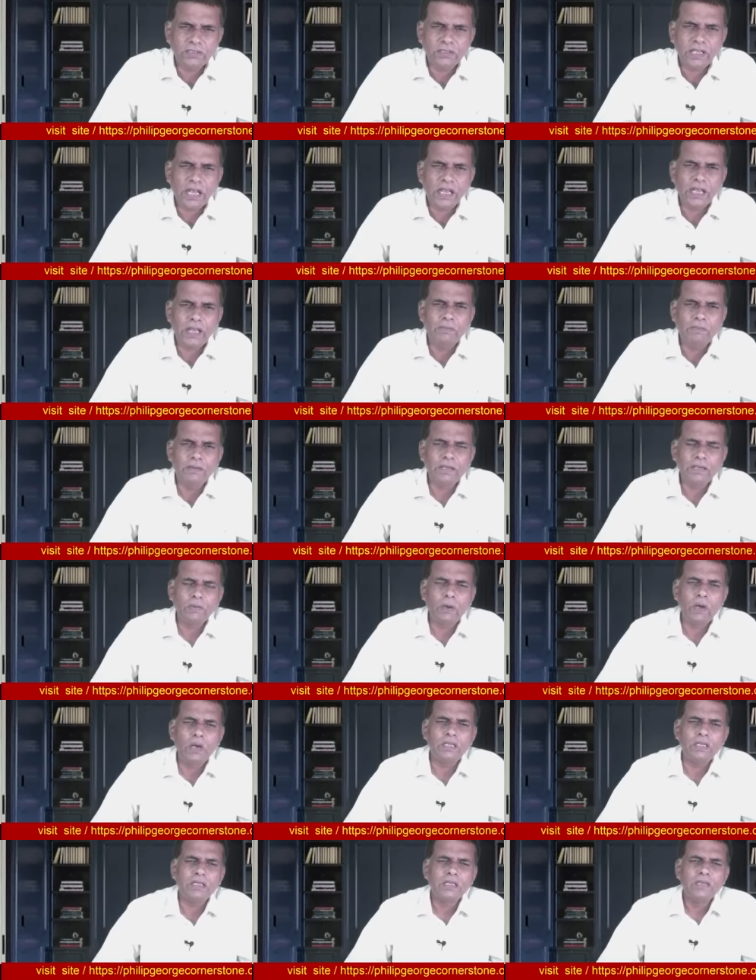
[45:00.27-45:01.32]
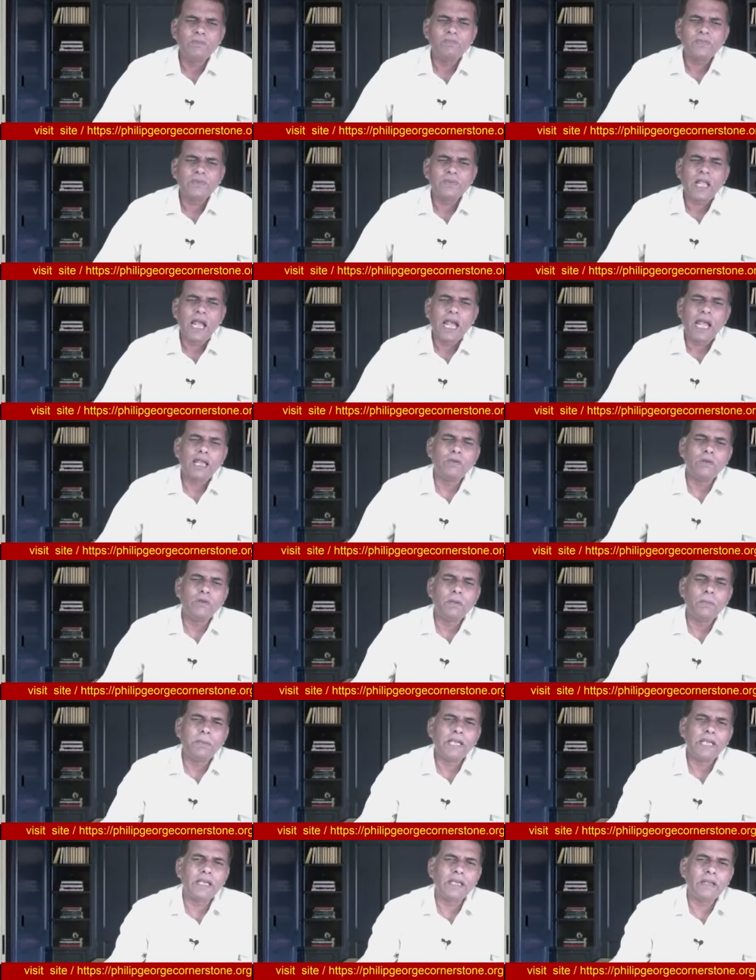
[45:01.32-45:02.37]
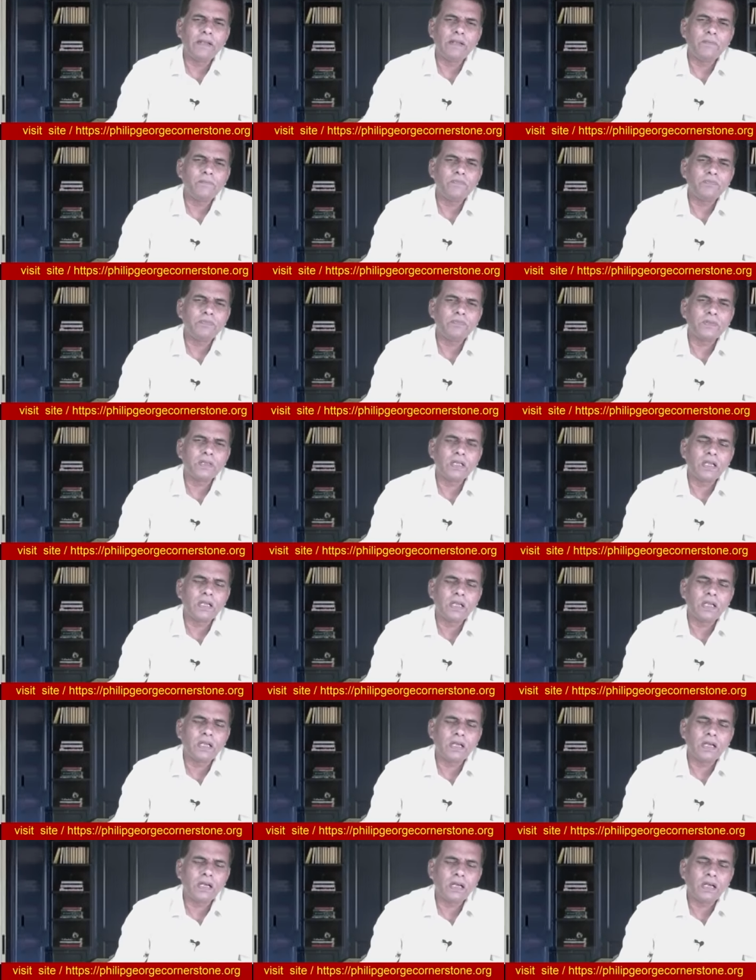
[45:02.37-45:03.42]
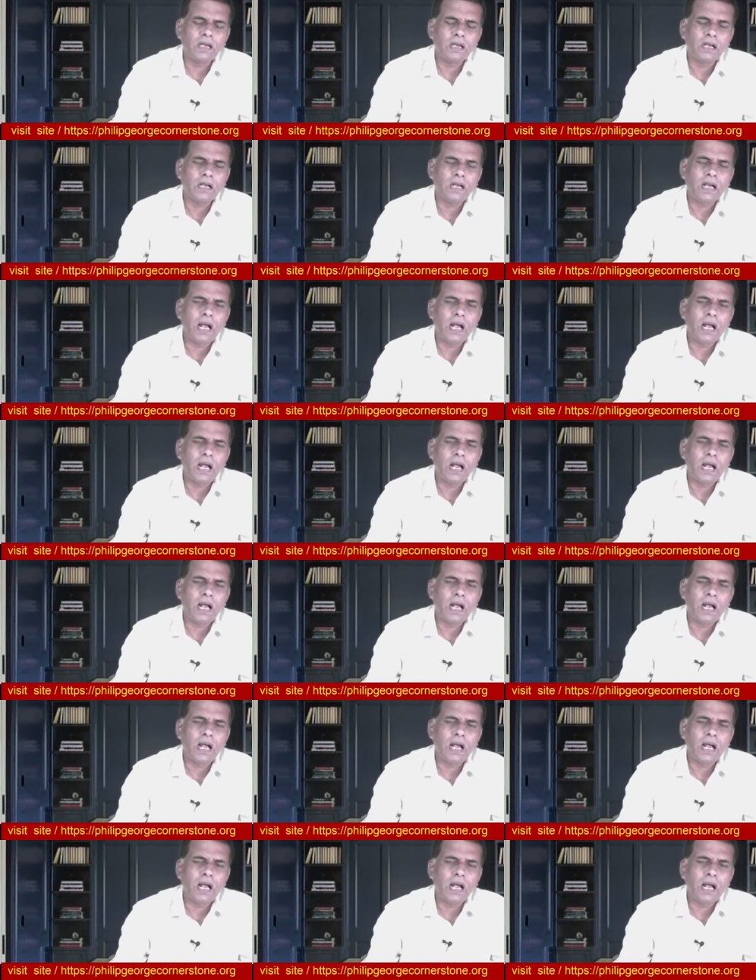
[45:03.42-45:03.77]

thank everyone i will be mm, uh,